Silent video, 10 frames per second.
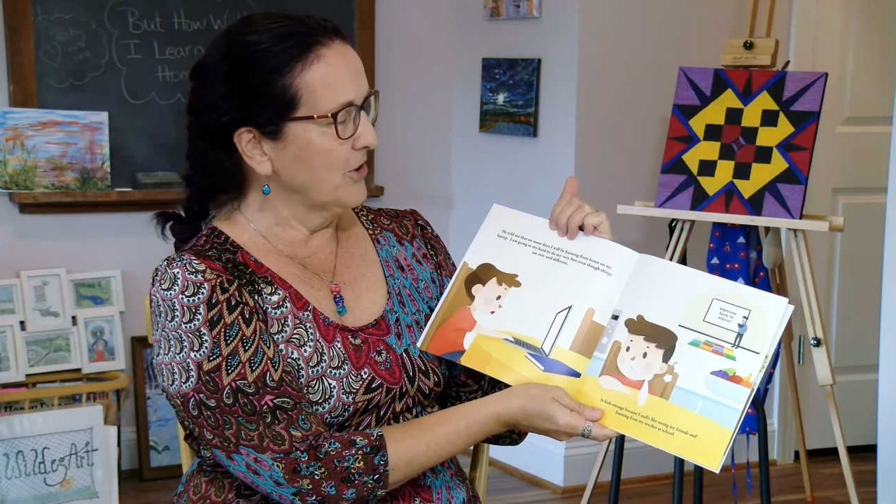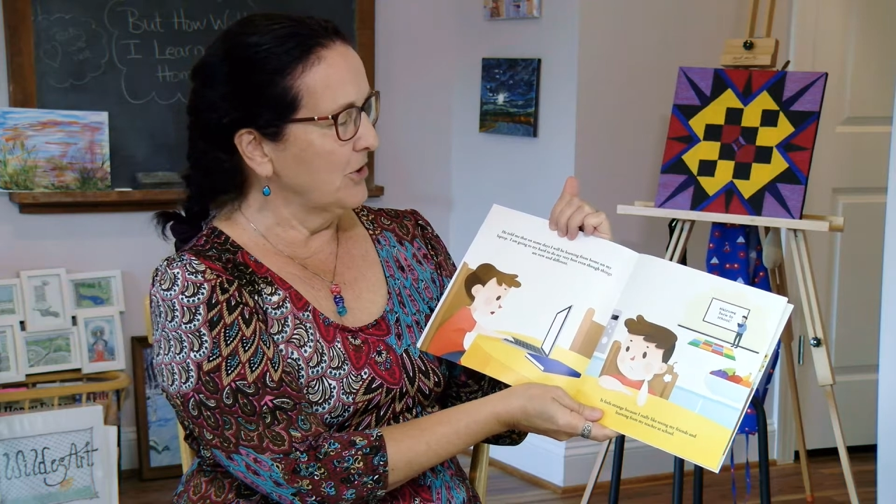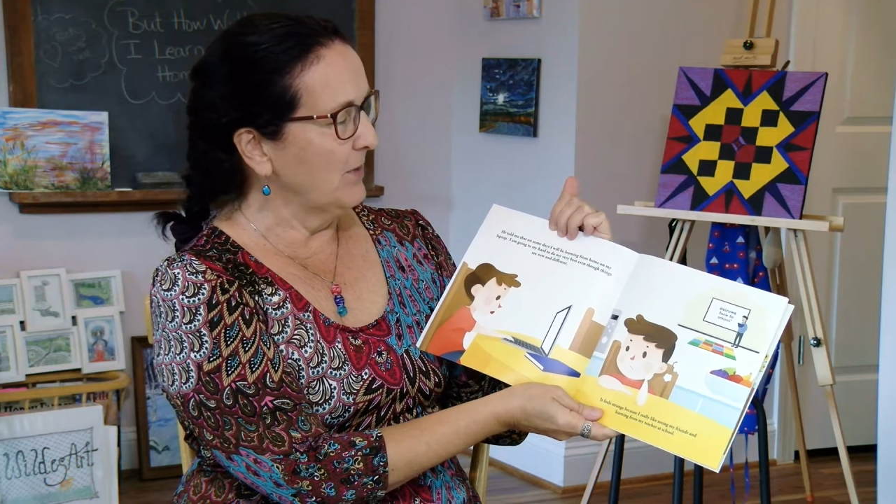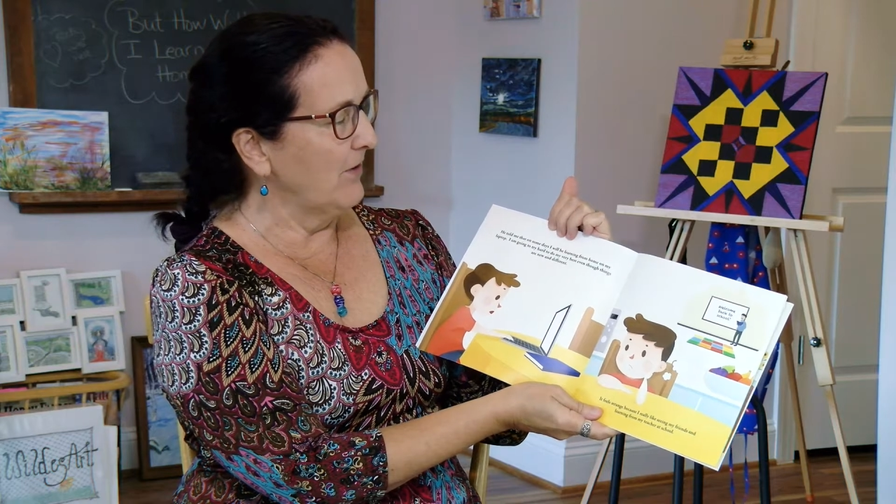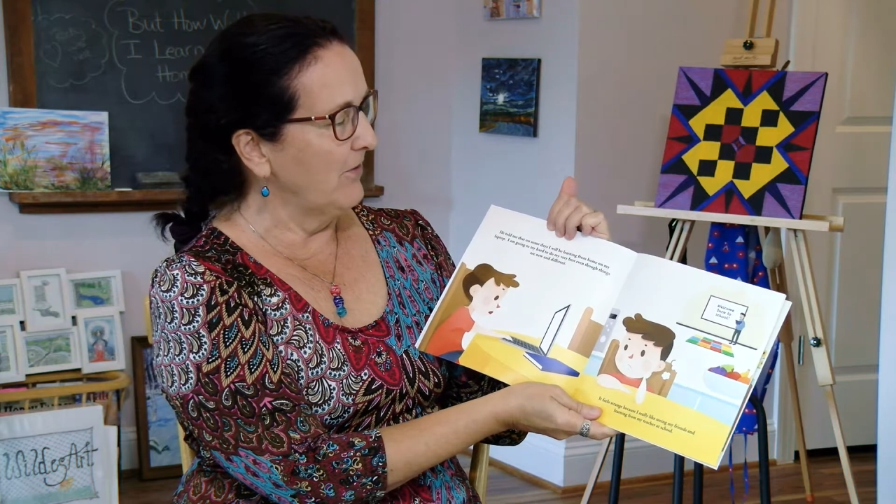to
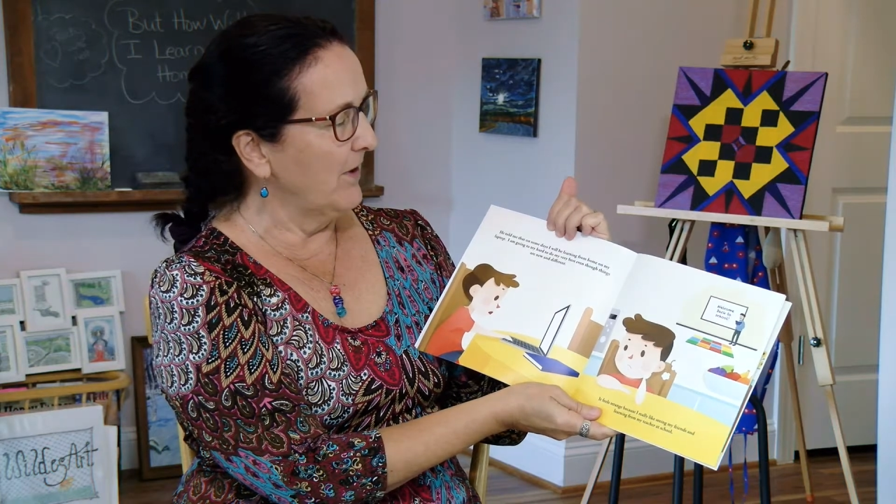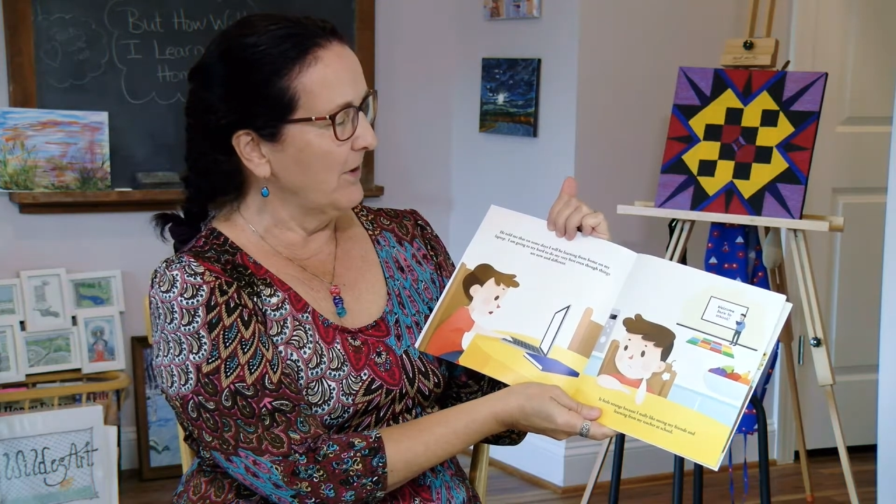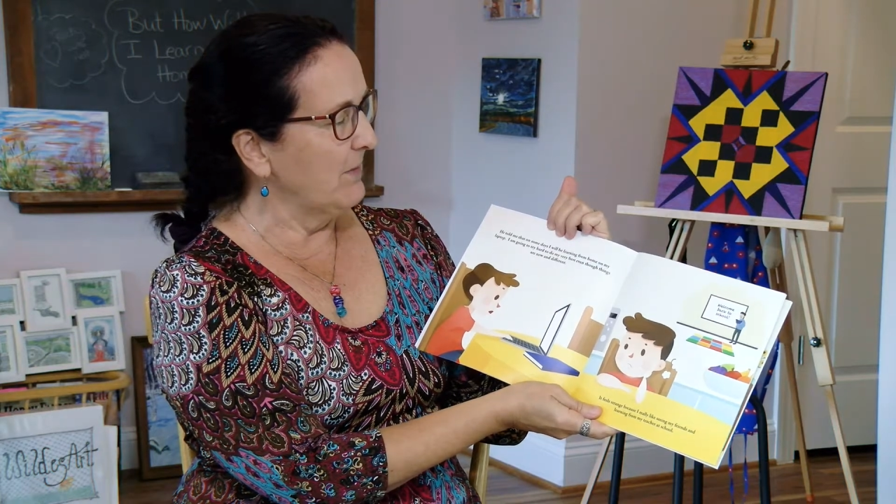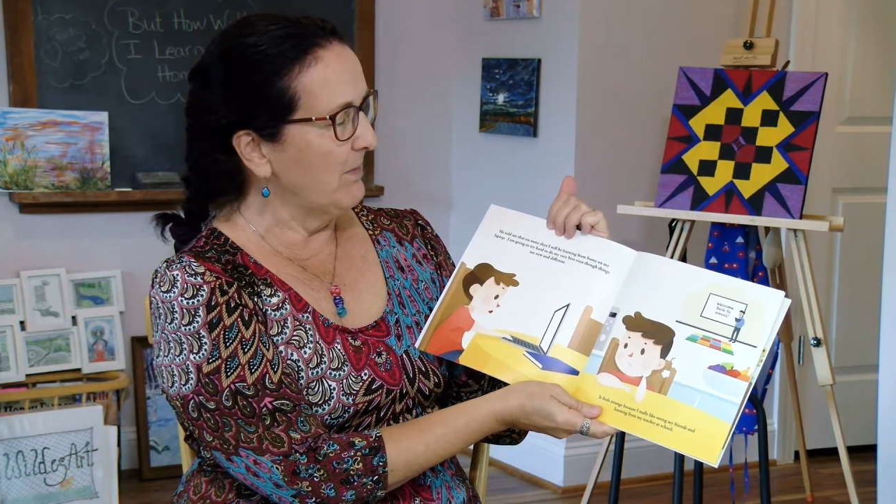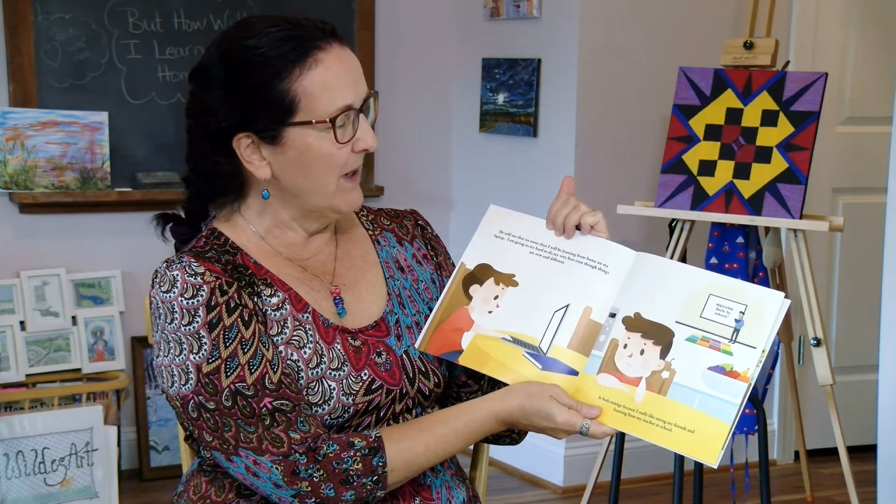do my
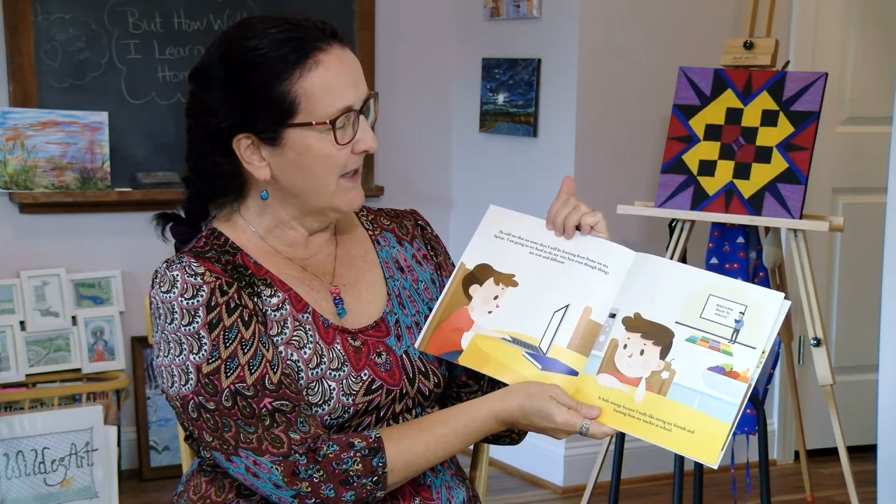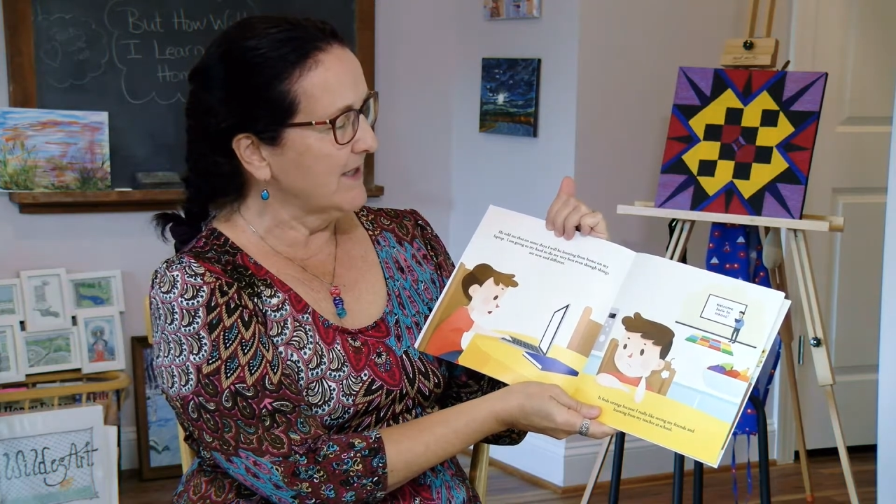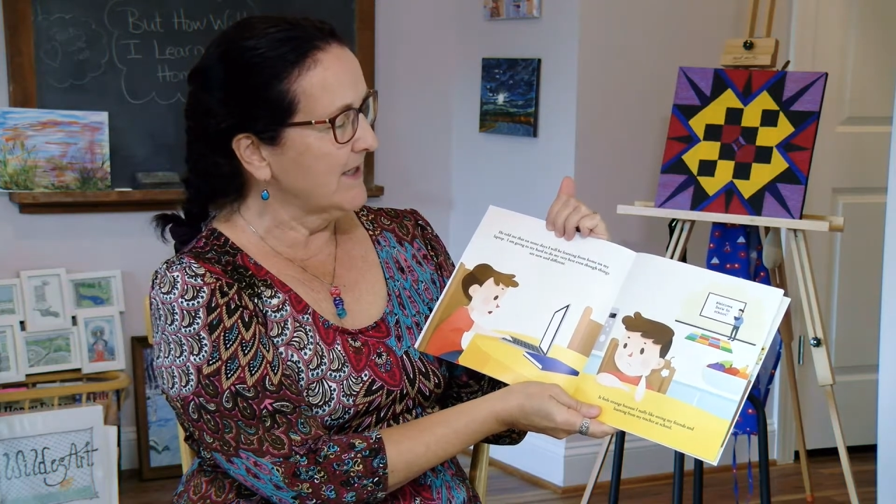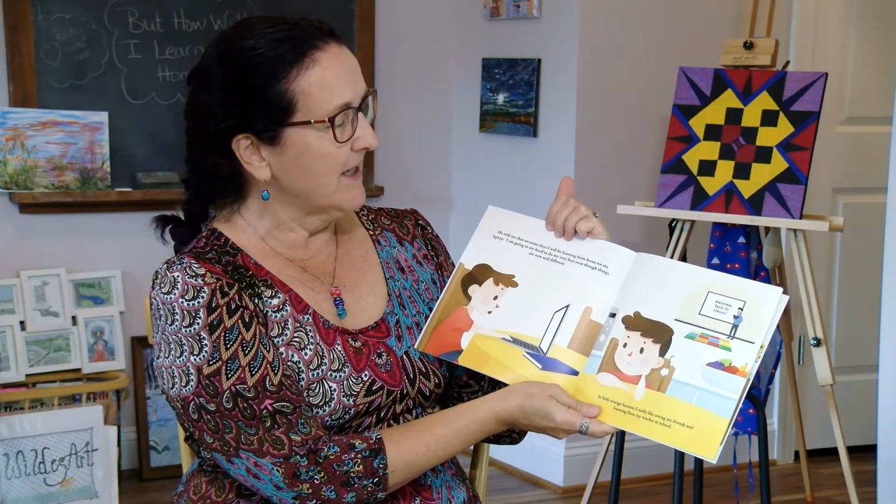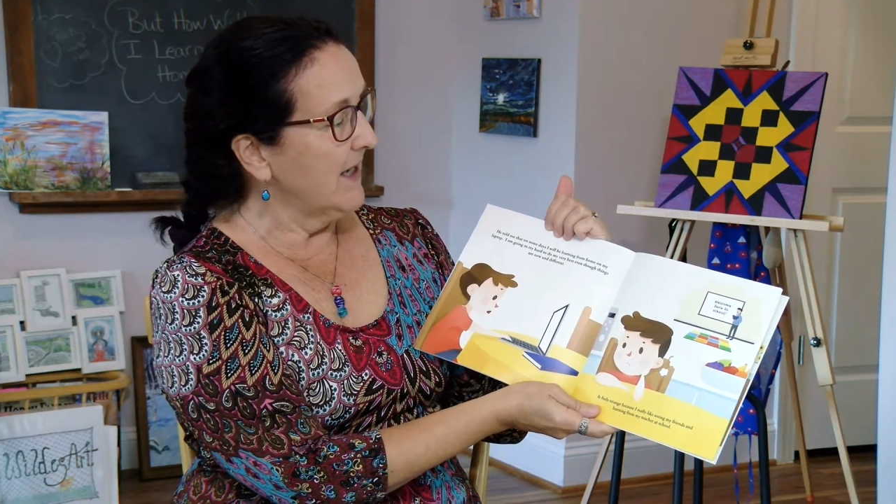very
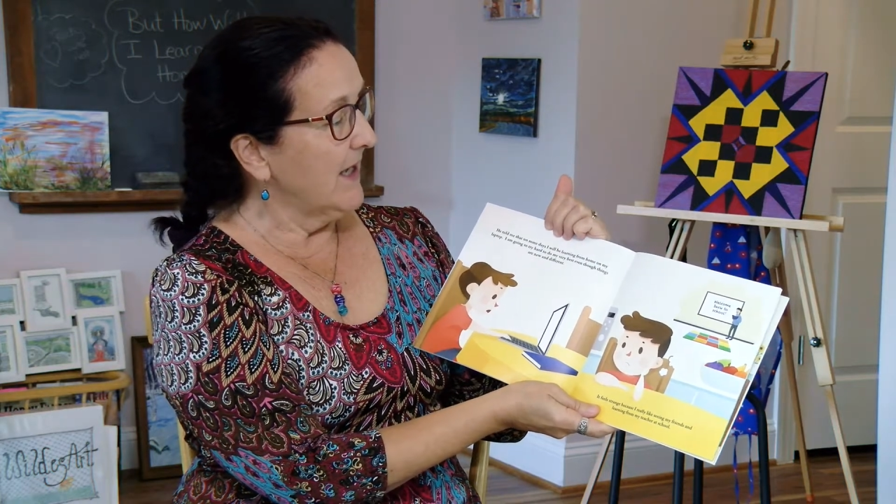best,